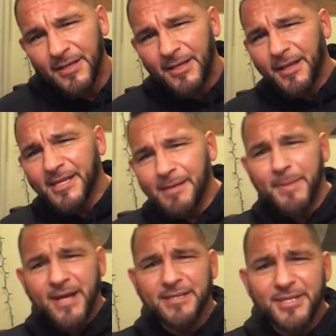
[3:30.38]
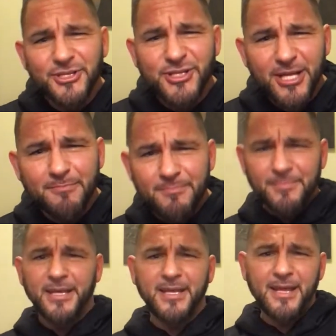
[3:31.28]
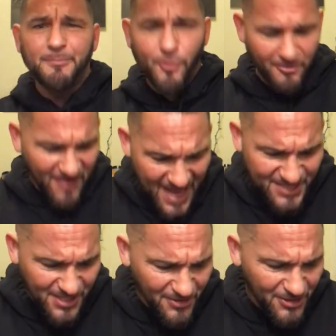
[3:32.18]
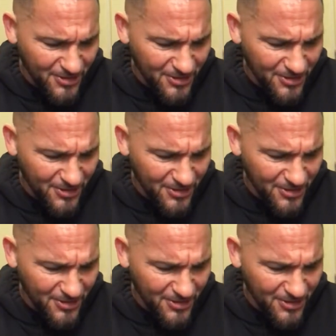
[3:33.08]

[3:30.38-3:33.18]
because I'm back to the gym and I'm more vascular,